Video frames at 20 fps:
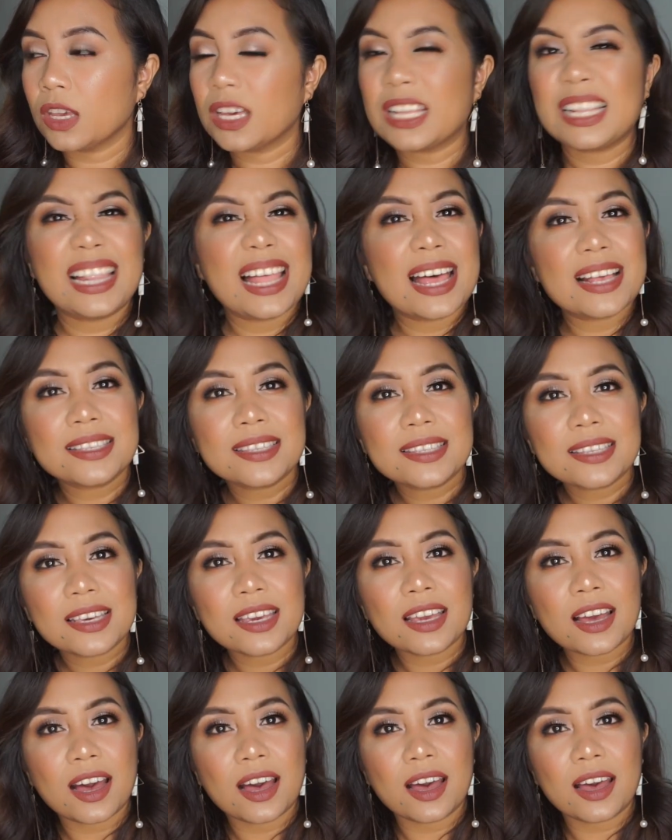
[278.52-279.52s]

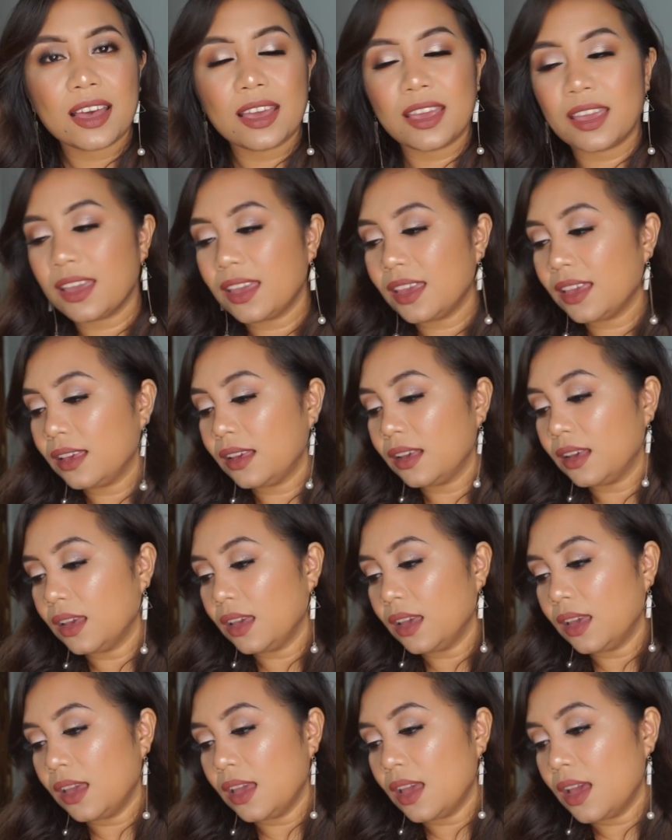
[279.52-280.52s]
classic eye.
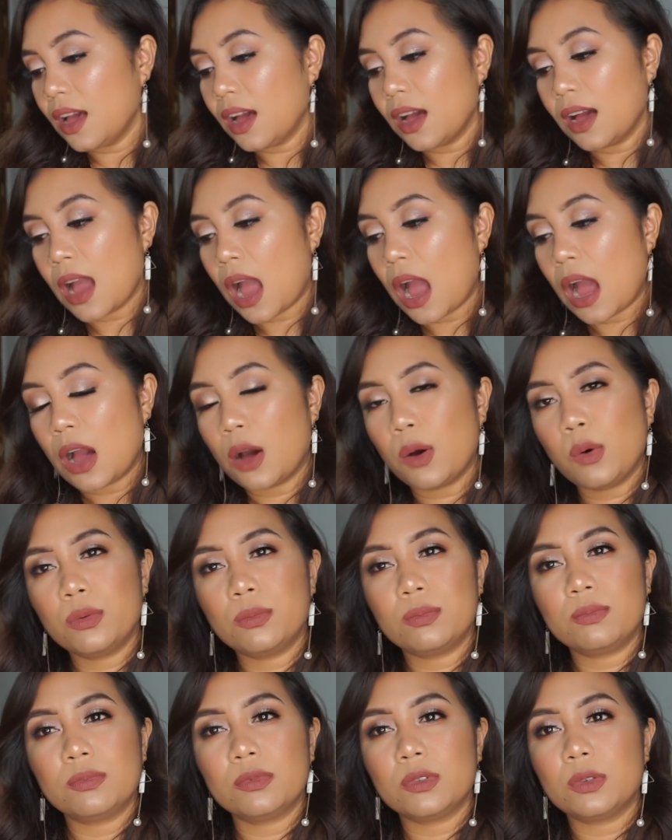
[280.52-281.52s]

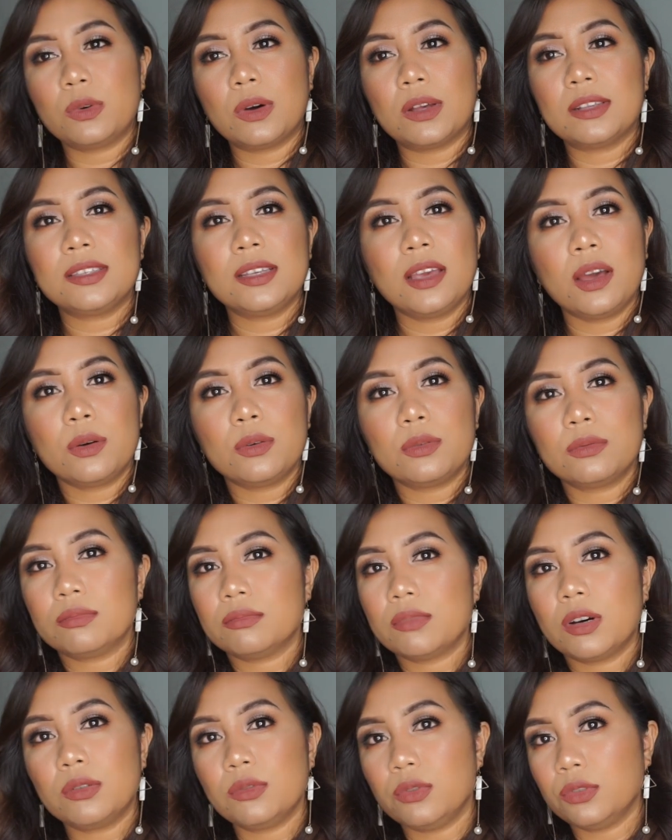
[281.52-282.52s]
How quasi how
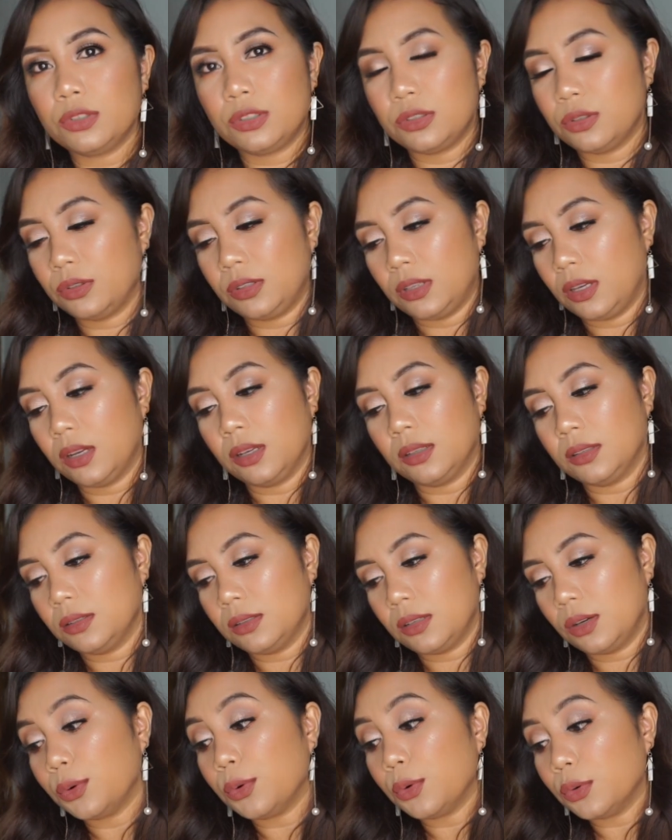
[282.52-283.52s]
gusto hot
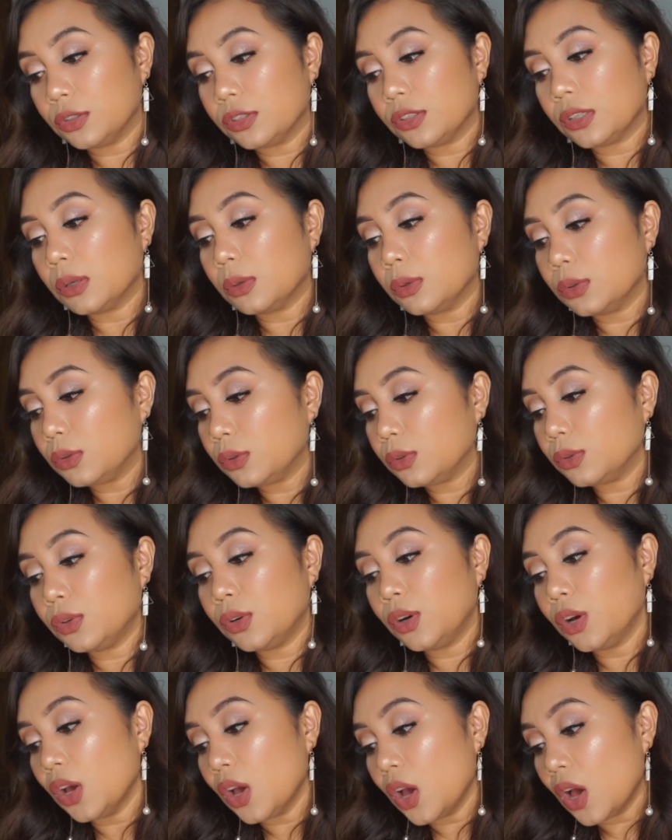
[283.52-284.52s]
geras? How gusto hot
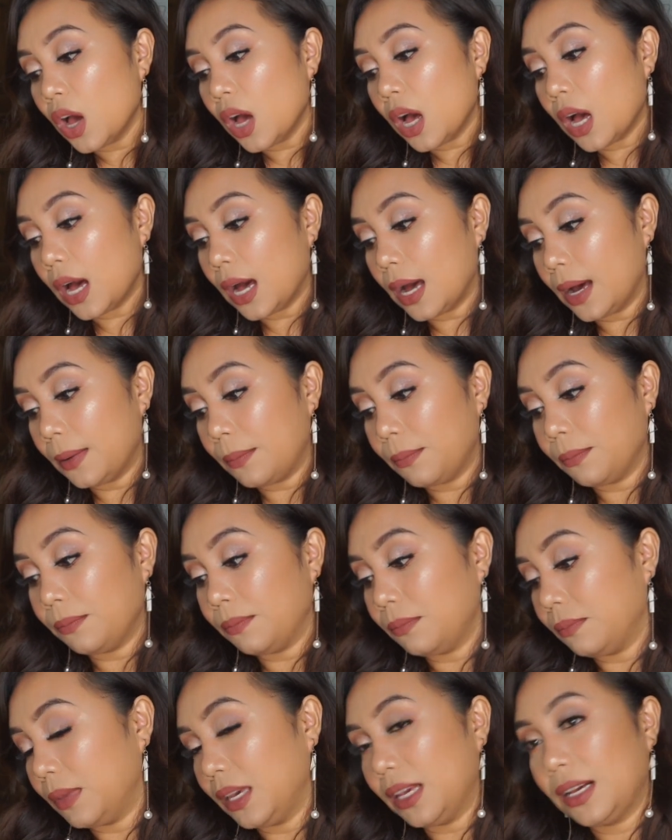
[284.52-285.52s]
to
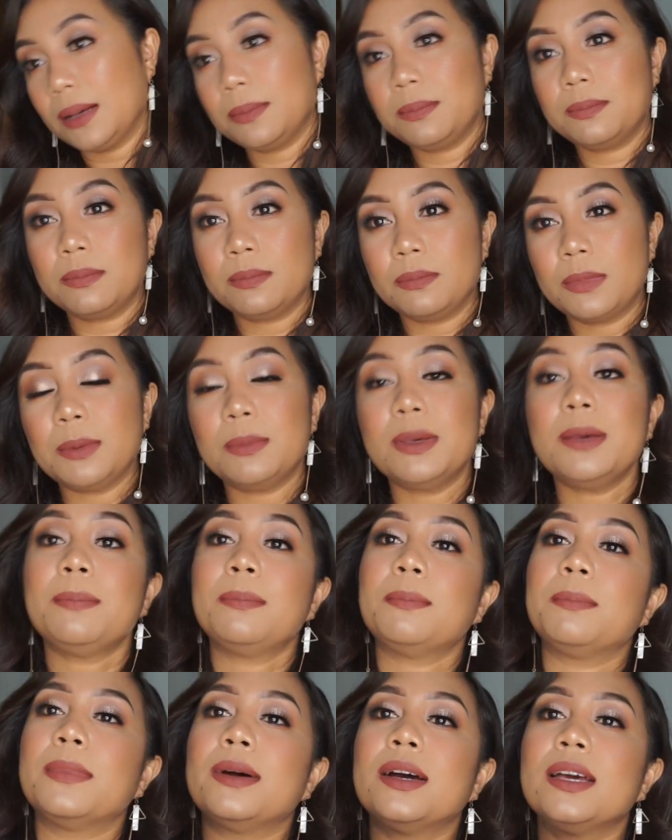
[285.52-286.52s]
makeup? My
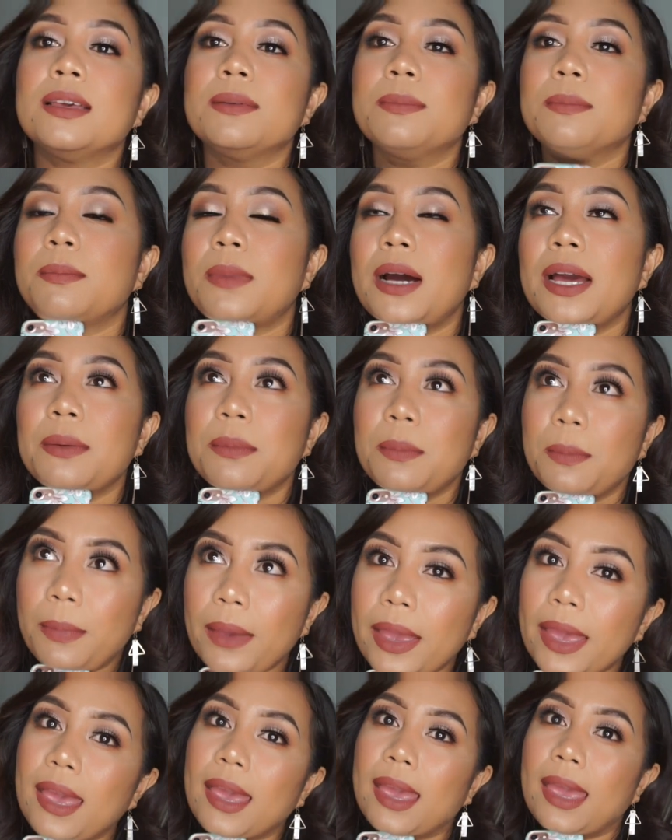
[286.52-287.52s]

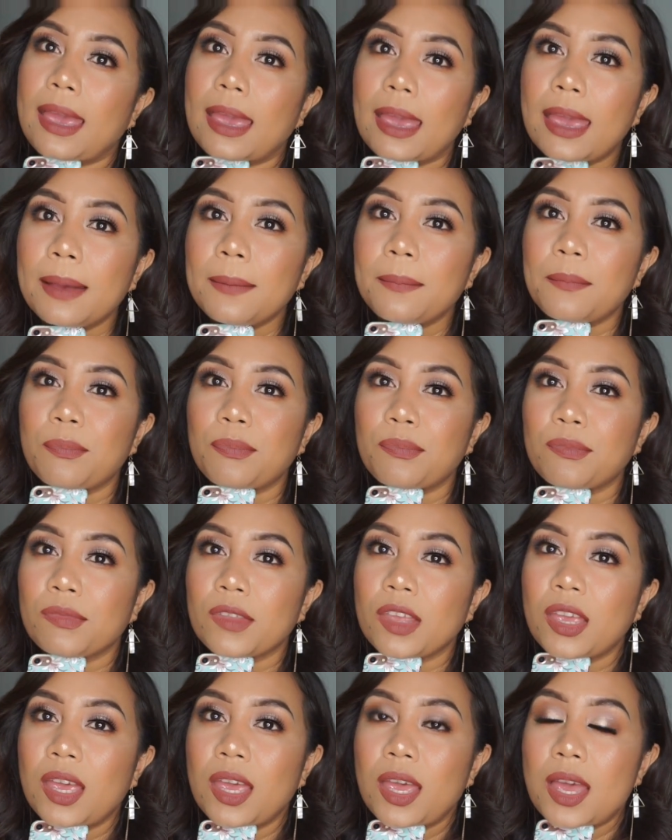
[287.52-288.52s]
babe.
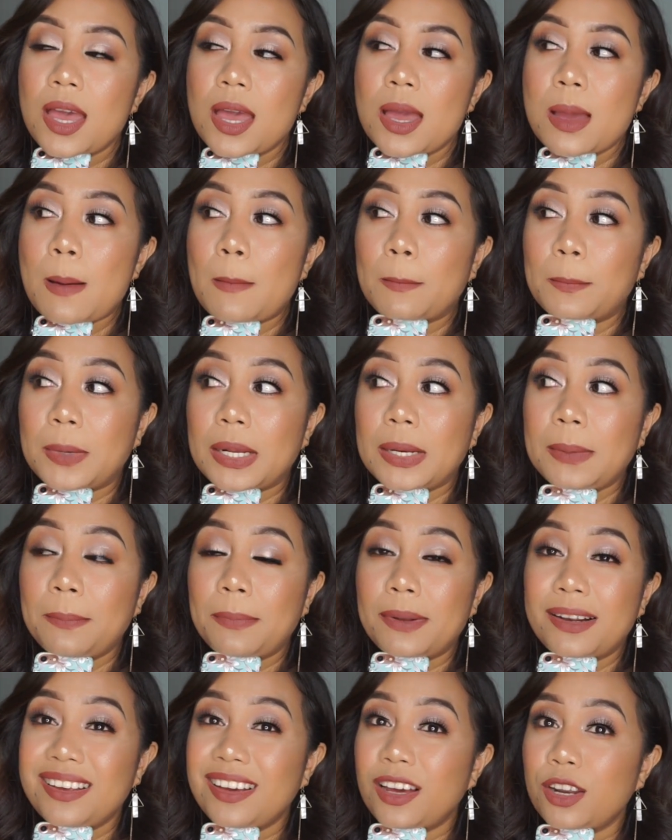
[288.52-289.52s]

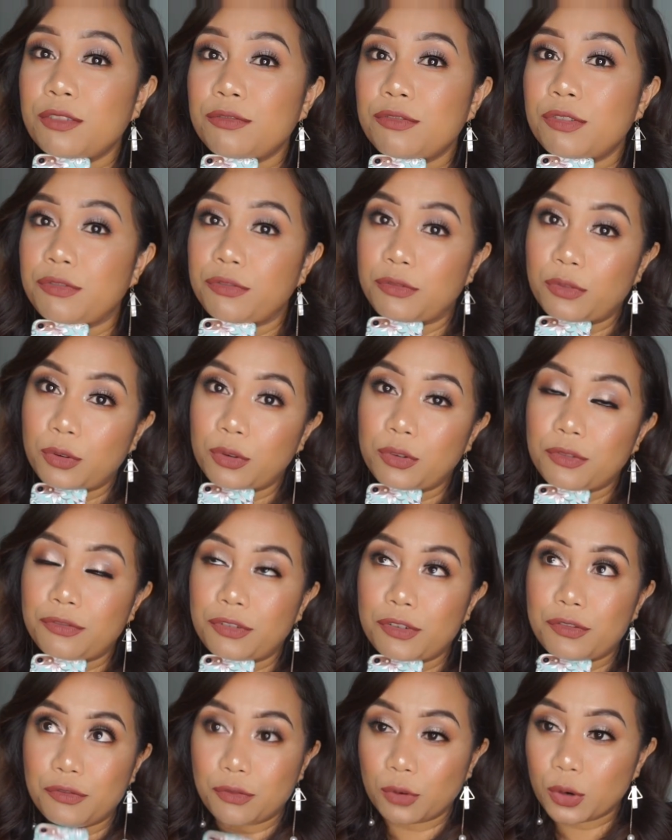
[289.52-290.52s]
Paling hana
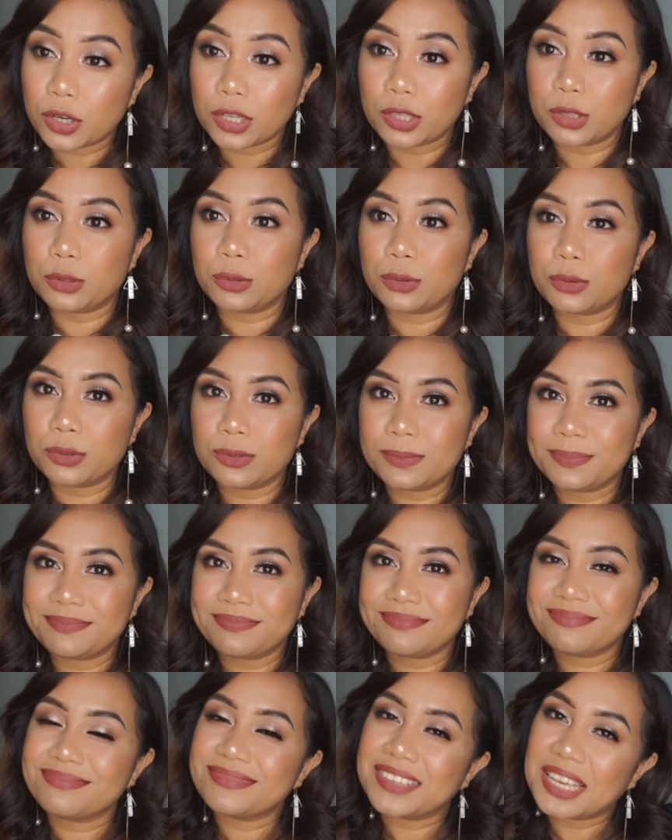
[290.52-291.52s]
favorito
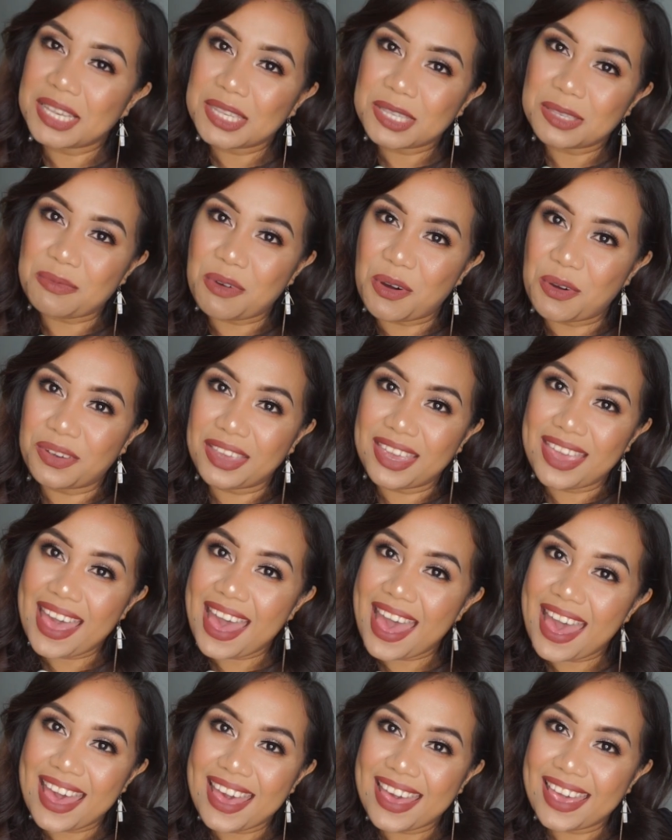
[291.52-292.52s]
smoky
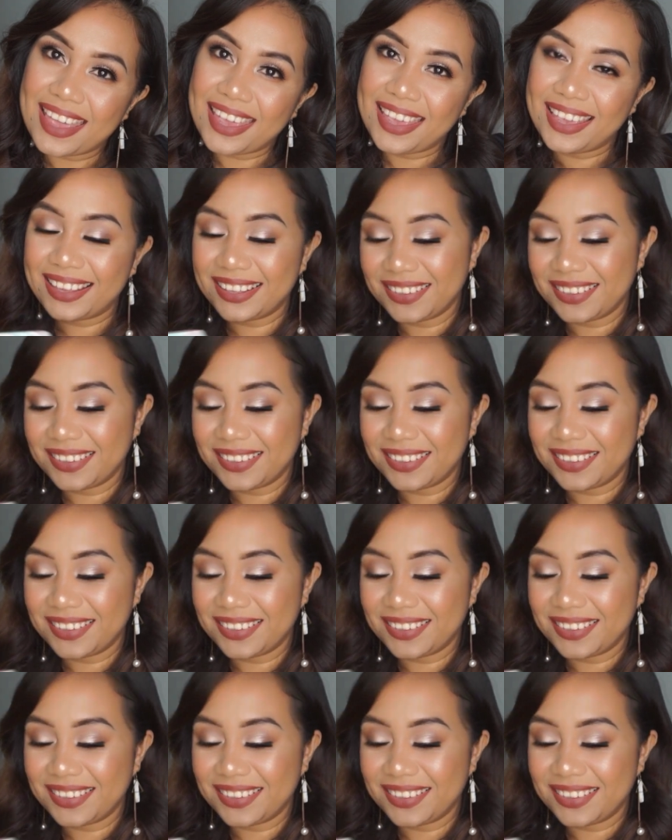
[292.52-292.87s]
eye.